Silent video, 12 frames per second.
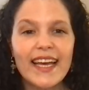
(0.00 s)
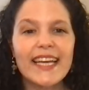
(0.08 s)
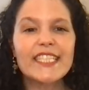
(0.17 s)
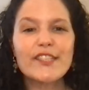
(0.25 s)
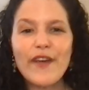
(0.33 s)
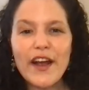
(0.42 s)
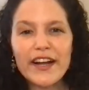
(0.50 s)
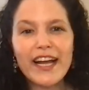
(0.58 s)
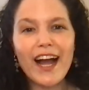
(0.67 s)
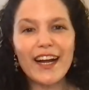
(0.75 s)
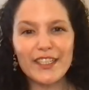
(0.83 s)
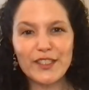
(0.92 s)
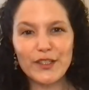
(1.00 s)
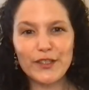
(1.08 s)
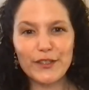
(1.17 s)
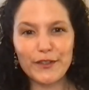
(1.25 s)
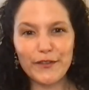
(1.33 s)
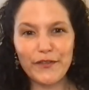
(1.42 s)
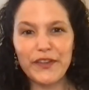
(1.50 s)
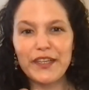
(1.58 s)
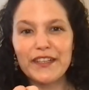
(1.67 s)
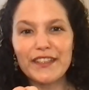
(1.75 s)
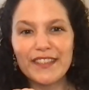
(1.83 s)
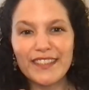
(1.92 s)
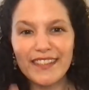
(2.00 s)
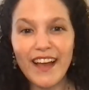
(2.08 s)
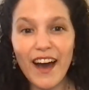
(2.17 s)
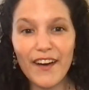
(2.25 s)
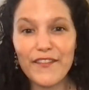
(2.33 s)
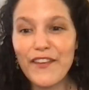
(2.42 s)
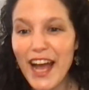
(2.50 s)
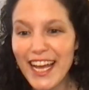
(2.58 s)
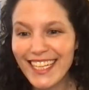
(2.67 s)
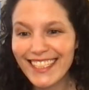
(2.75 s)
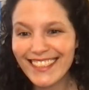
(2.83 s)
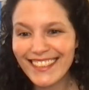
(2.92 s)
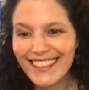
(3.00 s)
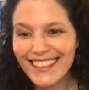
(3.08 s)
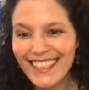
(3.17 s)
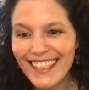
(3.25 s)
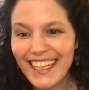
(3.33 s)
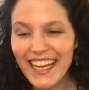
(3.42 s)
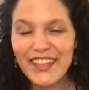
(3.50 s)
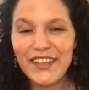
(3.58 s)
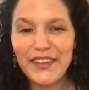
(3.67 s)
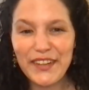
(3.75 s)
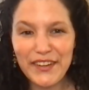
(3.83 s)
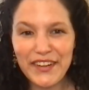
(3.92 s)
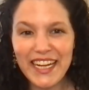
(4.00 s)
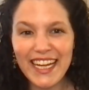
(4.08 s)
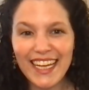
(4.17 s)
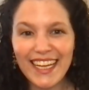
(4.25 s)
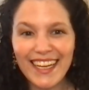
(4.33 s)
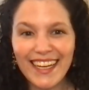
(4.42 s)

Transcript: it's very hard to feel love, right? Can you agree?